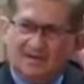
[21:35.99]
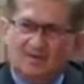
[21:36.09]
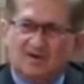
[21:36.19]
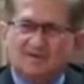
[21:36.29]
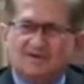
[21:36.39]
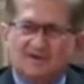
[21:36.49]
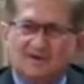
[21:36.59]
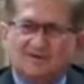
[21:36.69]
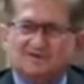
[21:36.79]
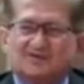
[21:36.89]
moment
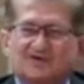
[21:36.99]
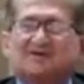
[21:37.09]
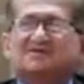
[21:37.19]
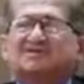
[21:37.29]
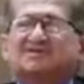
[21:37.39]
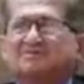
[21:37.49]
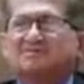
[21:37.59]
you just